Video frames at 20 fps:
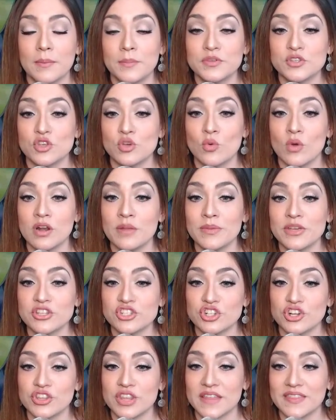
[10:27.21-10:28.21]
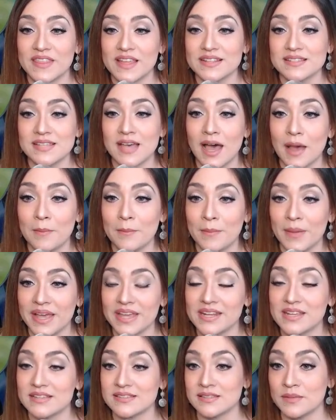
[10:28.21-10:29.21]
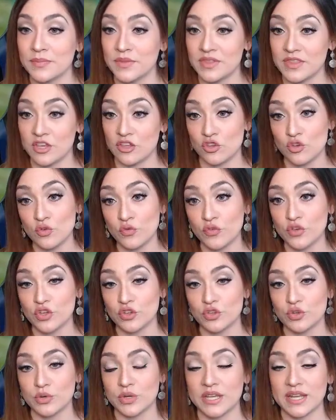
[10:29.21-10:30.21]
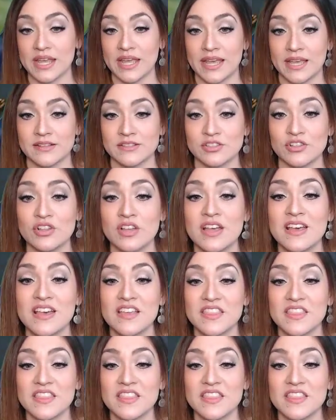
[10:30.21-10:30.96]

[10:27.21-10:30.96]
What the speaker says: So you want to make sure that that top might is something that you feel you can handle.